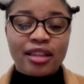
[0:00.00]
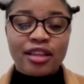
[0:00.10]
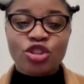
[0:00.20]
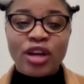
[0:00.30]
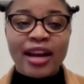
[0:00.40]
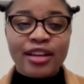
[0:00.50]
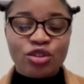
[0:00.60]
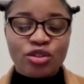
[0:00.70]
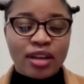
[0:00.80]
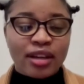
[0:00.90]
the
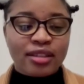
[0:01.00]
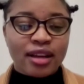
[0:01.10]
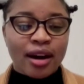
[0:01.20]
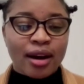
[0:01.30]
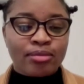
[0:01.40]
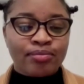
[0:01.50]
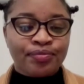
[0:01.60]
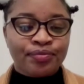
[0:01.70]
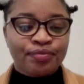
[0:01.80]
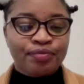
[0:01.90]
challenge that
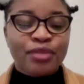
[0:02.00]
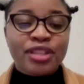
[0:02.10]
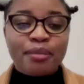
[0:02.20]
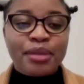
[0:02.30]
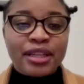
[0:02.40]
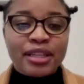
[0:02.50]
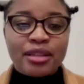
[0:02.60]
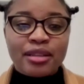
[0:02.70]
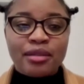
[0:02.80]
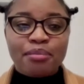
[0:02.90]

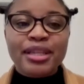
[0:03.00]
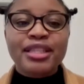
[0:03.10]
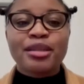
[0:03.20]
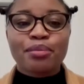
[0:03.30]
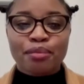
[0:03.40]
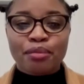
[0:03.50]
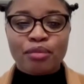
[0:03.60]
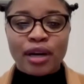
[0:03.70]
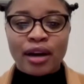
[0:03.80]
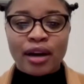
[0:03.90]
MrBeast
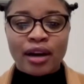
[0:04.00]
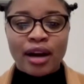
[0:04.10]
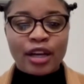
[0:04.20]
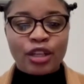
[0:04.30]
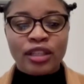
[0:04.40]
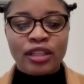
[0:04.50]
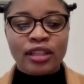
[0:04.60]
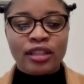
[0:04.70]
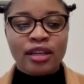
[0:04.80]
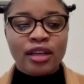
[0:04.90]

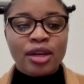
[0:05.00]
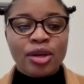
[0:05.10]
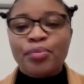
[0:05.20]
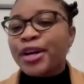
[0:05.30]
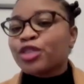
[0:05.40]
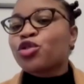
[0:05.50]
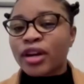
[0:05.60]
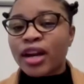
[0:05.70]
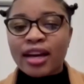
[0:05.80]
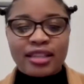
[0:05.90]
actually pressed
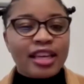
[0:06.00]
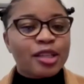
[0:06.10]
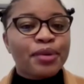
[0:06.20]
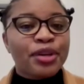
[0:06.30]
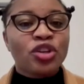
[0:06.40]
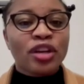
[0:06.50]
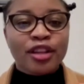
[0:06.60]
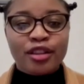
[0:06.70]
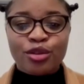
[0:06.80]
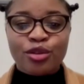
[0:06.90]
on us,
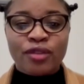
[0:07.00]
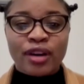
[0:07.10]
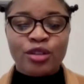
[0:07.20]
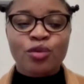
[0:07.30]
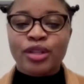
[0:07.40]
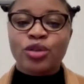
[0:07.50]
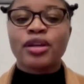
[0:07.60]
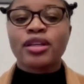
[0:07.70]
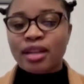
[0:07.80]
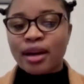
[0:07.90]
especially those of us who are
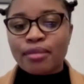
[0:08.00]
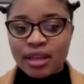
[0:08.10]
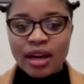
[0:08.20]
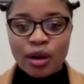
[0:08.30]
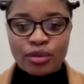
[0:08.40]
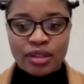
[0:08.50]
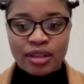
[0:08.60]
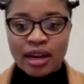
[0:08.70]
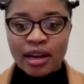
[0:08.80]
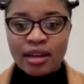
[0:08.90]
doing something out
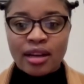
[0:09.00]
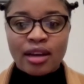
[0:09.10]
here,